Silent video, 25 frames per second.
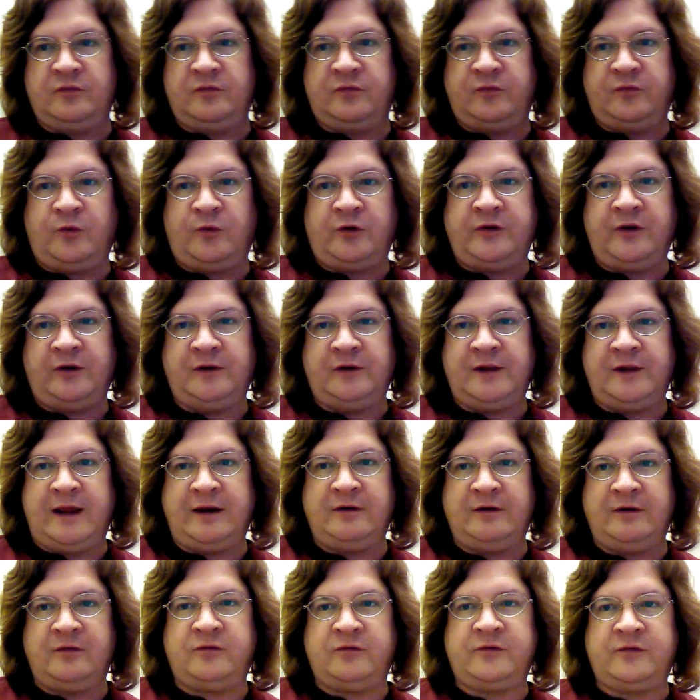Four Till
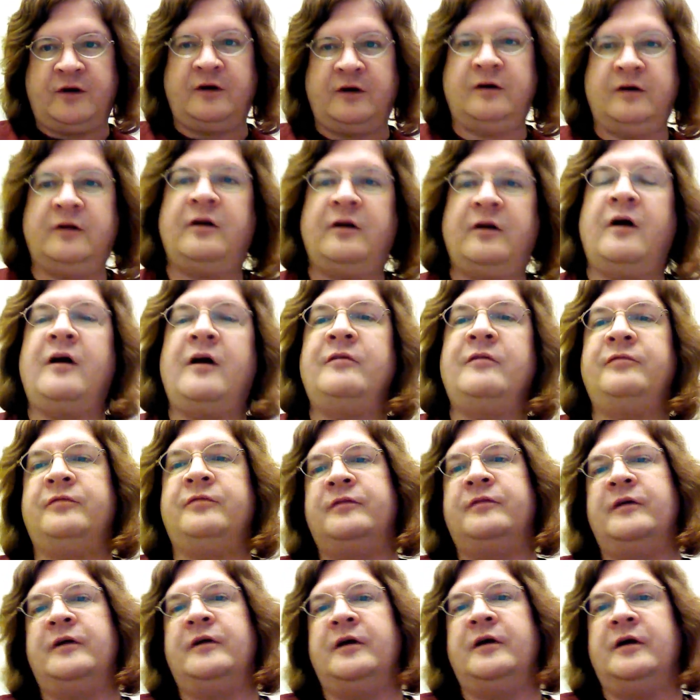Late started
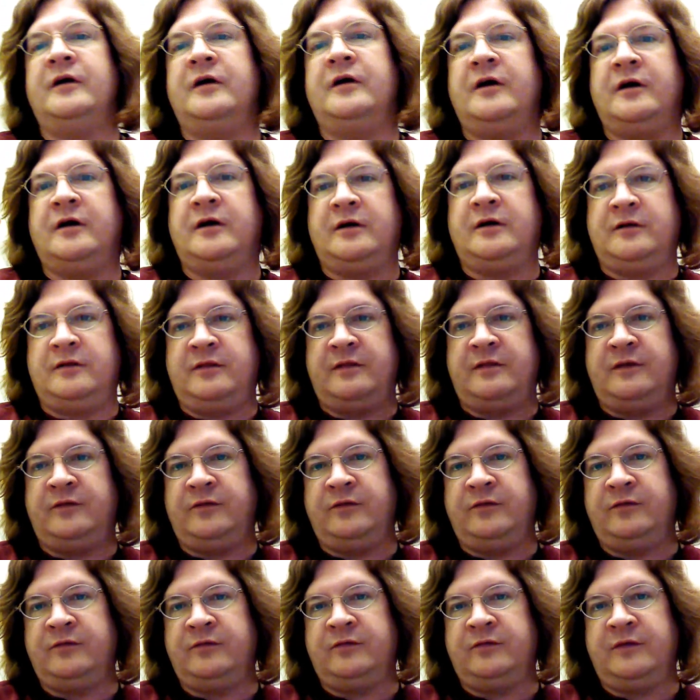off.
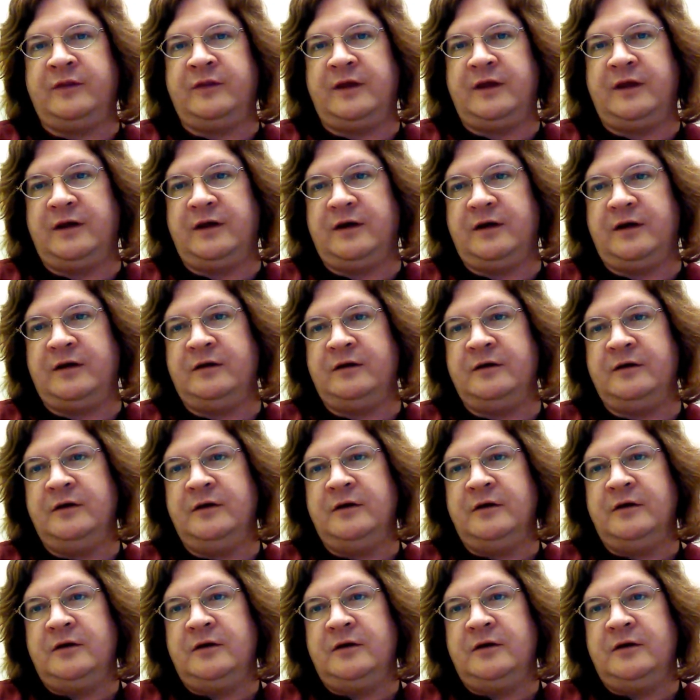This is the